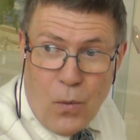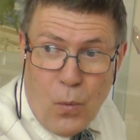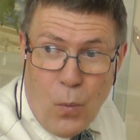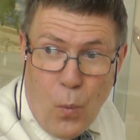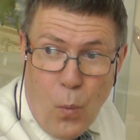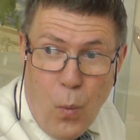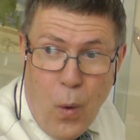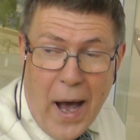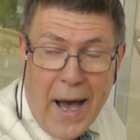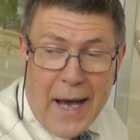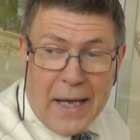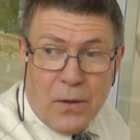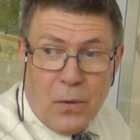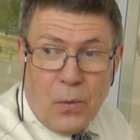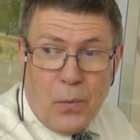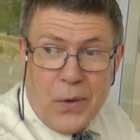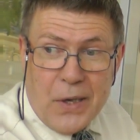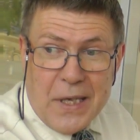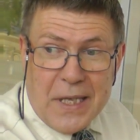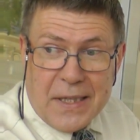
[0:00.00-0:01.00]
While
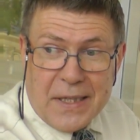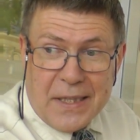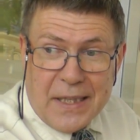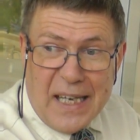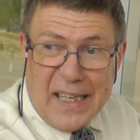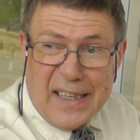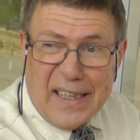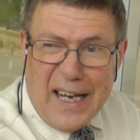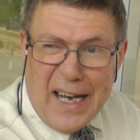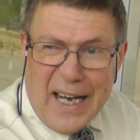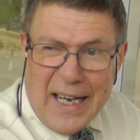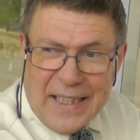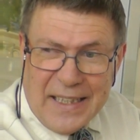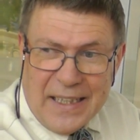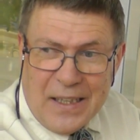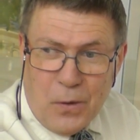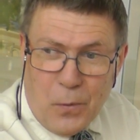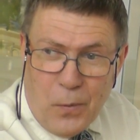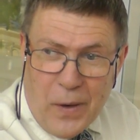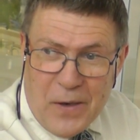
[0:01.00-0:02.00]
with an
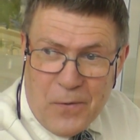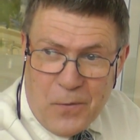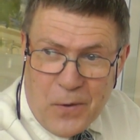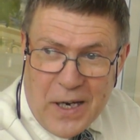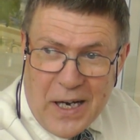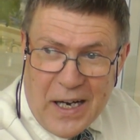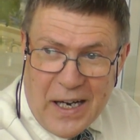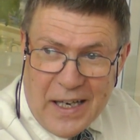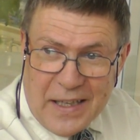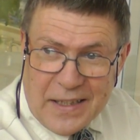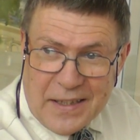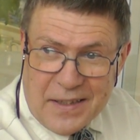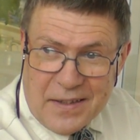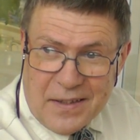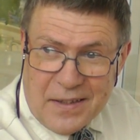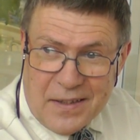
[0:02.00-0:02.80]
ideal waveguide,